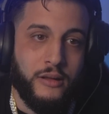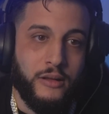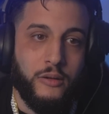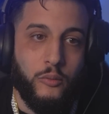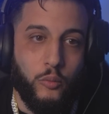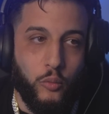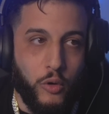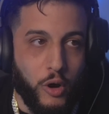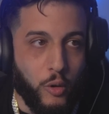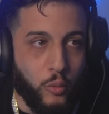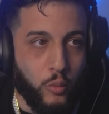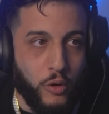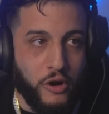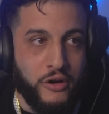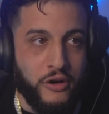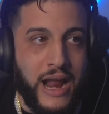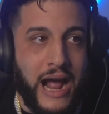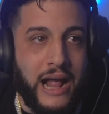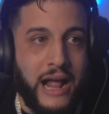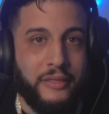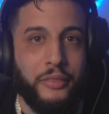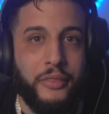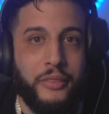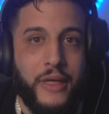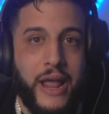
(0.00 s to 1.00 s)
we're
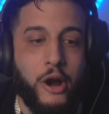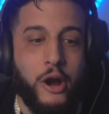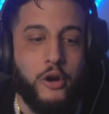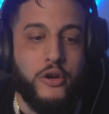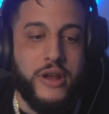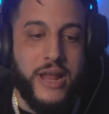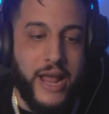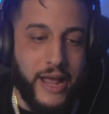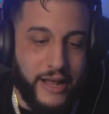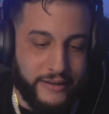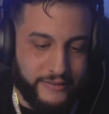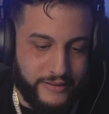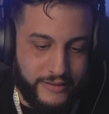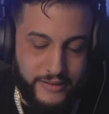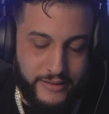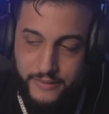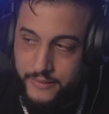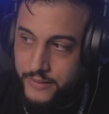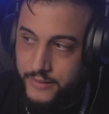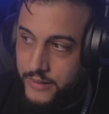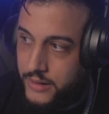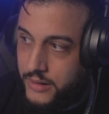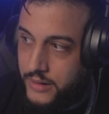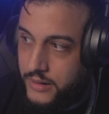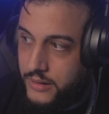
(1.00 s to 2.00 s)
not there yet.
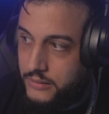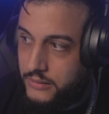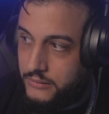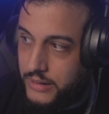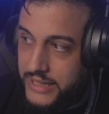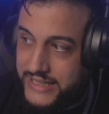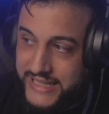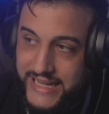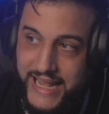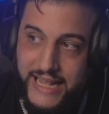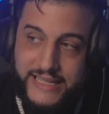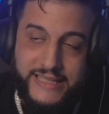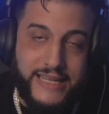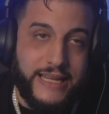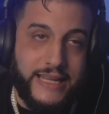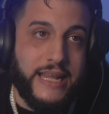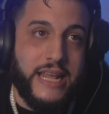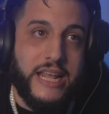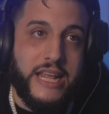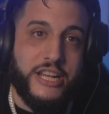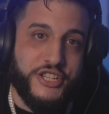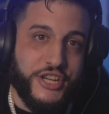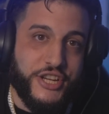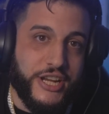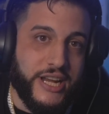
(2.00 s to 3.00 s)
Let's get to
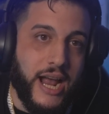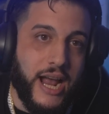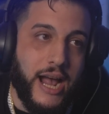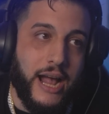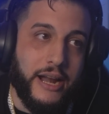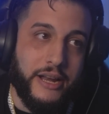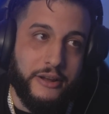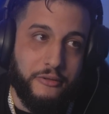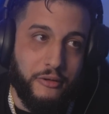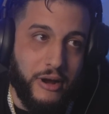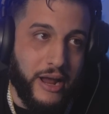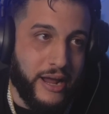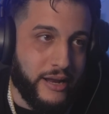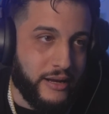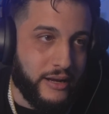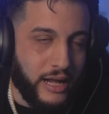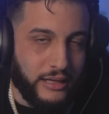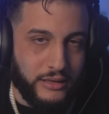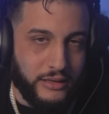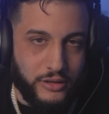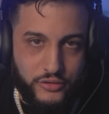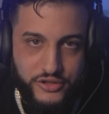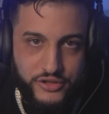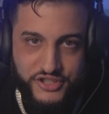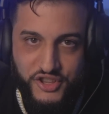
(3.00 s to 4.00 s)
Geechee Gotti, right? I
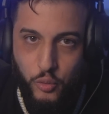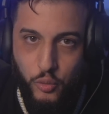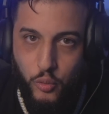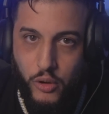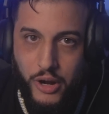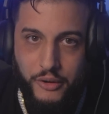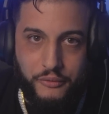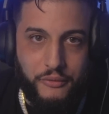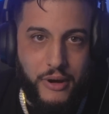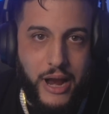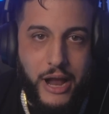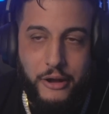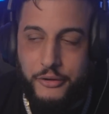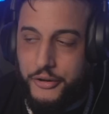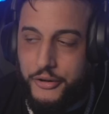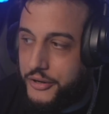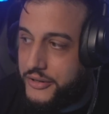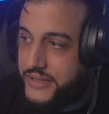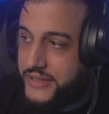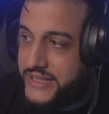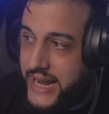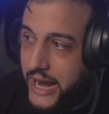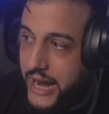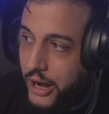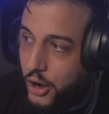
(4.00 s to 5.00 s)
lose the 1-rounder
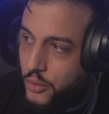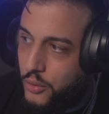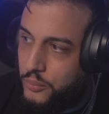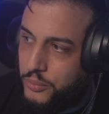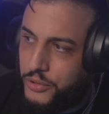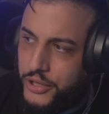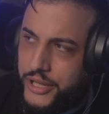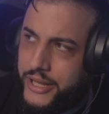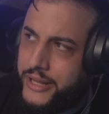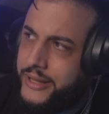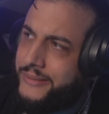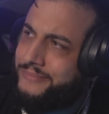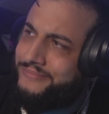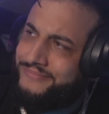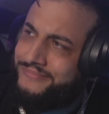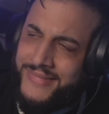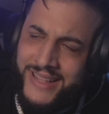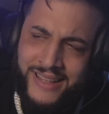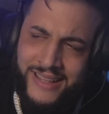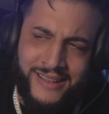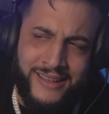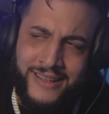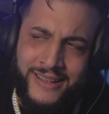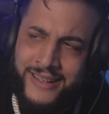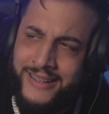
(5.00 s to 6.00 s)
terribly.
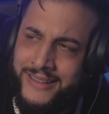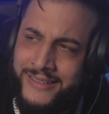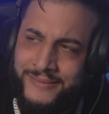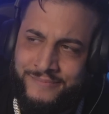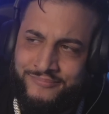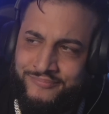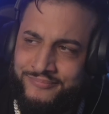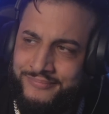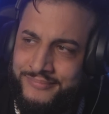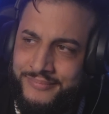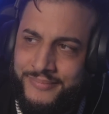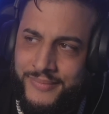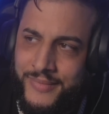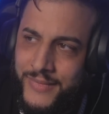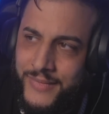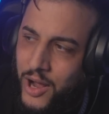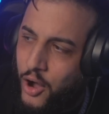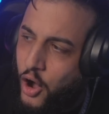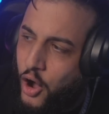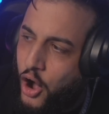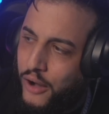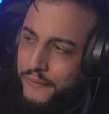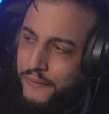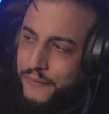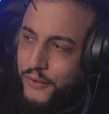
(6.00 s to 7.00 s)

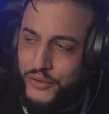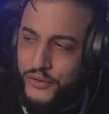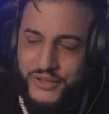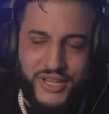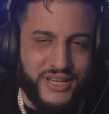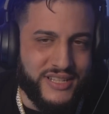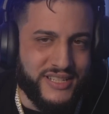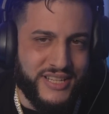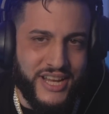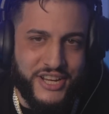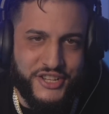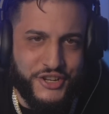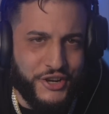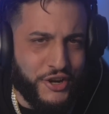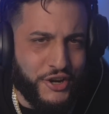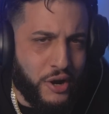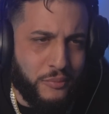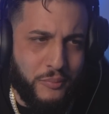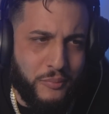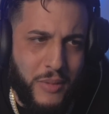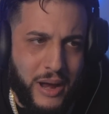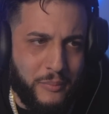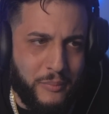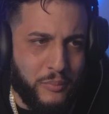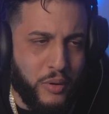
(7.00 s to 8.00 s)
Awful decision
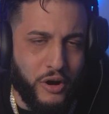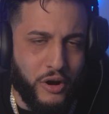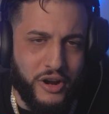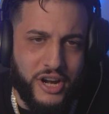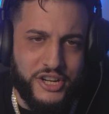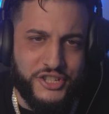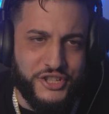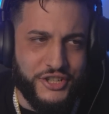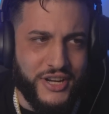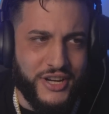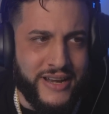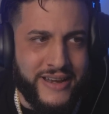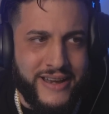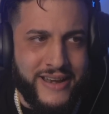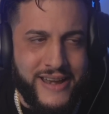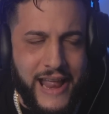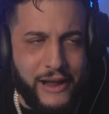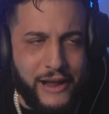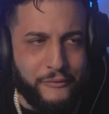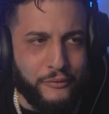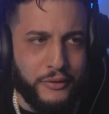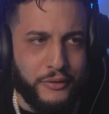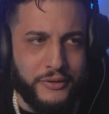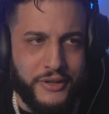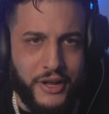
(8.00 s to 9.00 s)
on my part. I should have
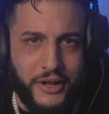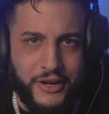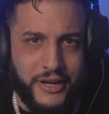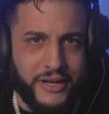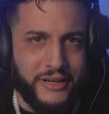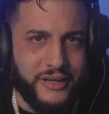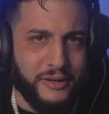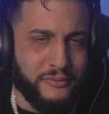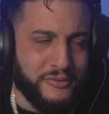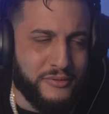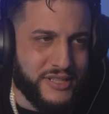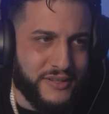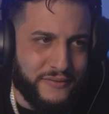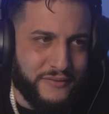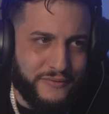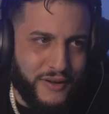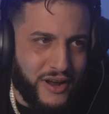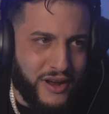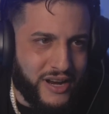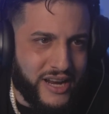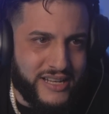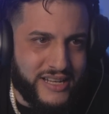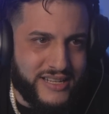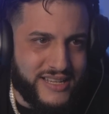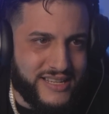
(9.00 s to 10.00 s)
never done it. It was
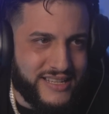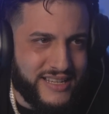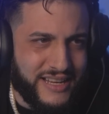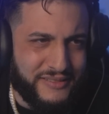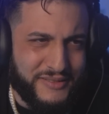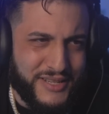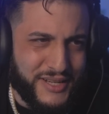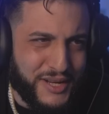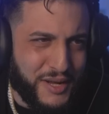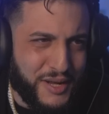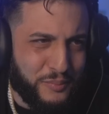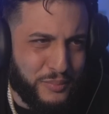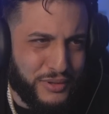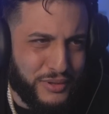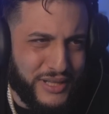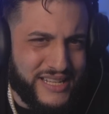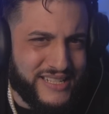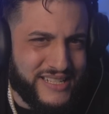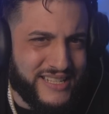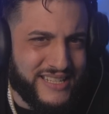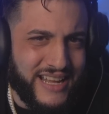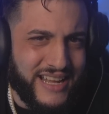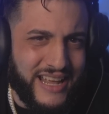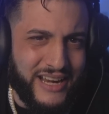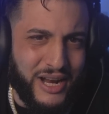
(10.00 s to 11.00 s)
a
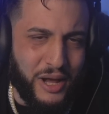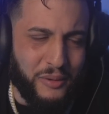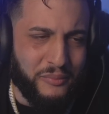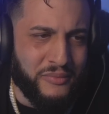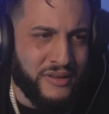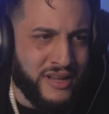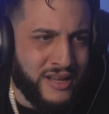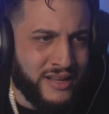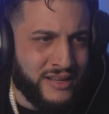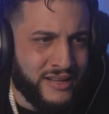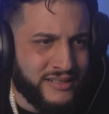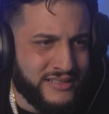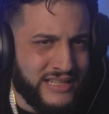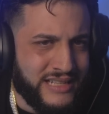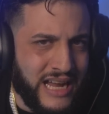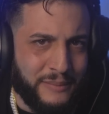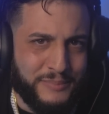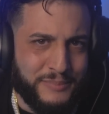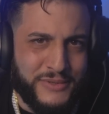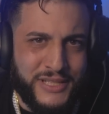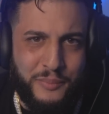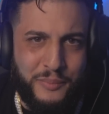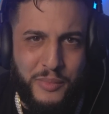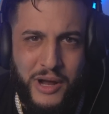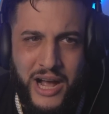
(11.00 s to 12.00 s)
complete setup.
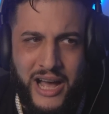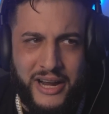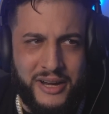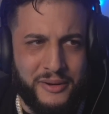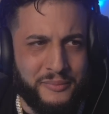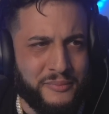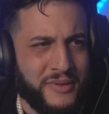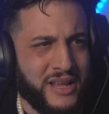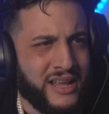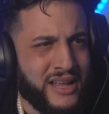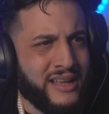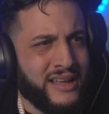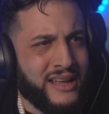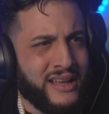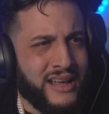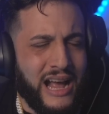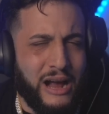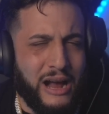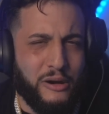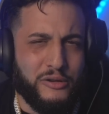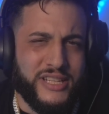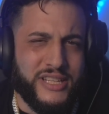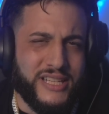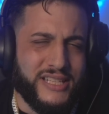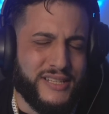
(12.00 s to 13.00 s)
Top to bottom,
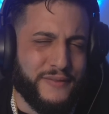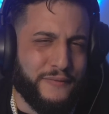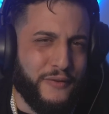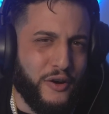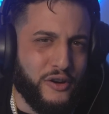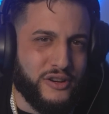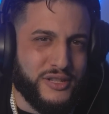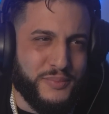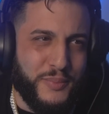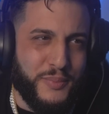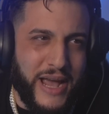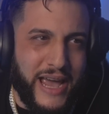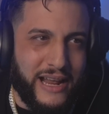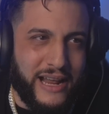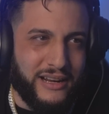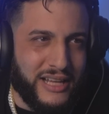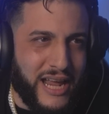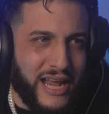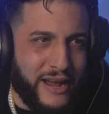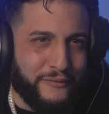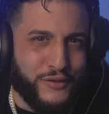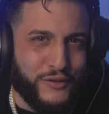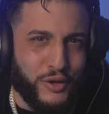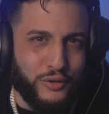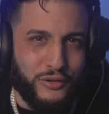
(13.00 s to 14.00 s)
I was his first battle
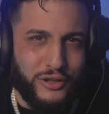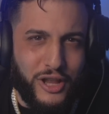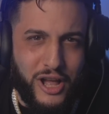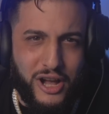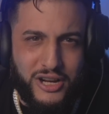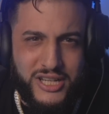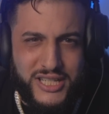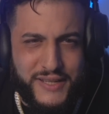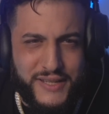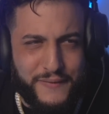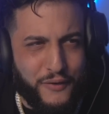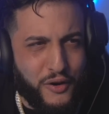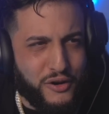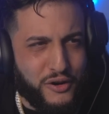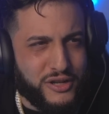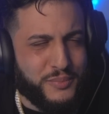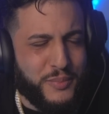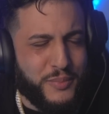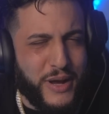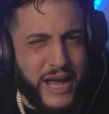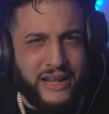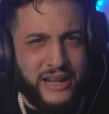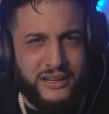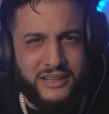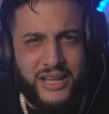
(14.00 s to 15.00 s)
after Lux, first
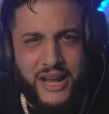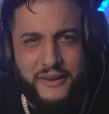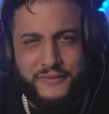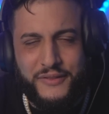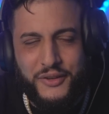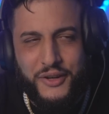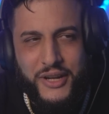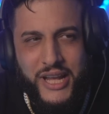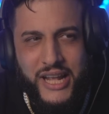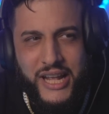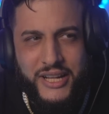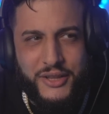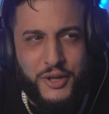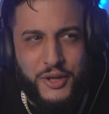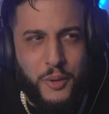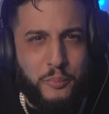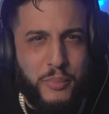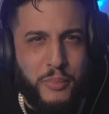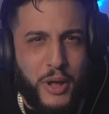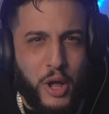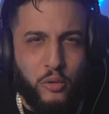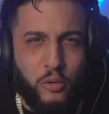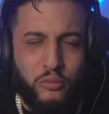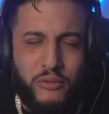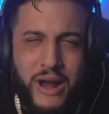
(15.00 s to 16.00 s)
battle after getting the
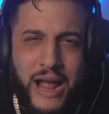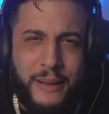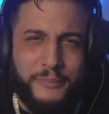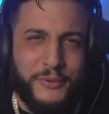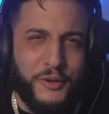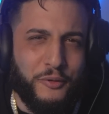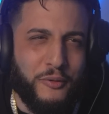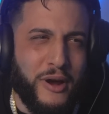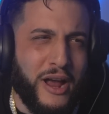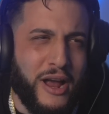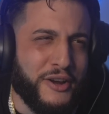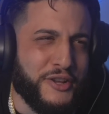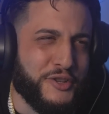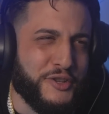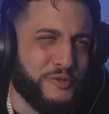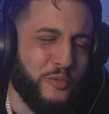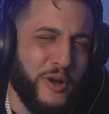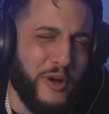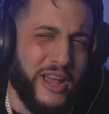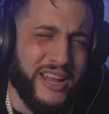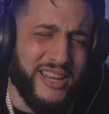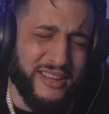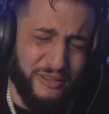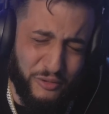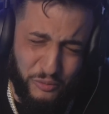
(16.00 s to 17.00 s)
belt wrapped around his
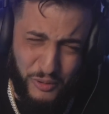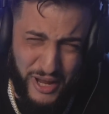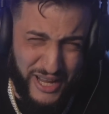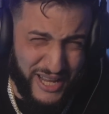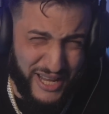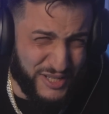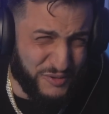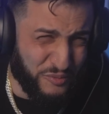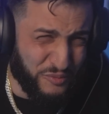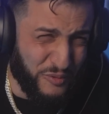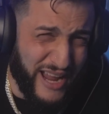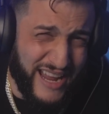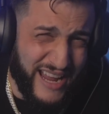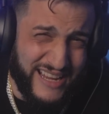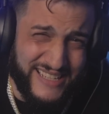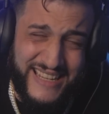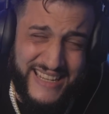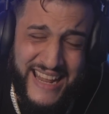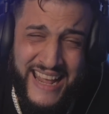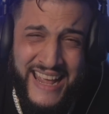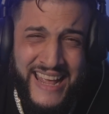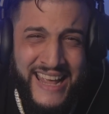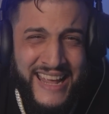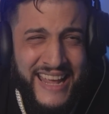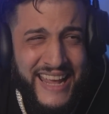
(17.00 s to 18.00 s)
waist
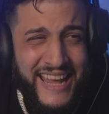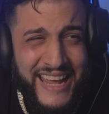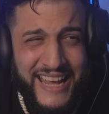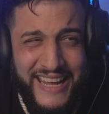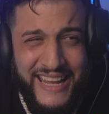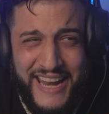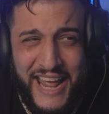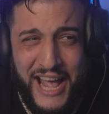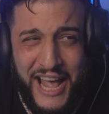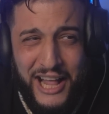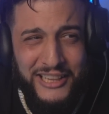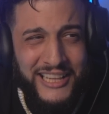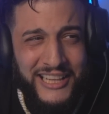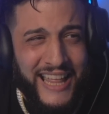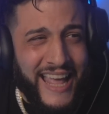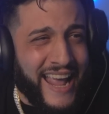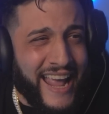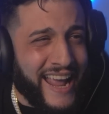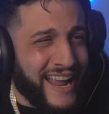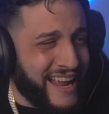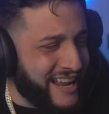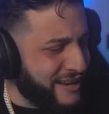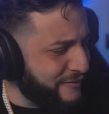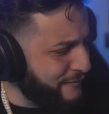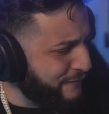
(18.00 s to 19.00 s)
in LA,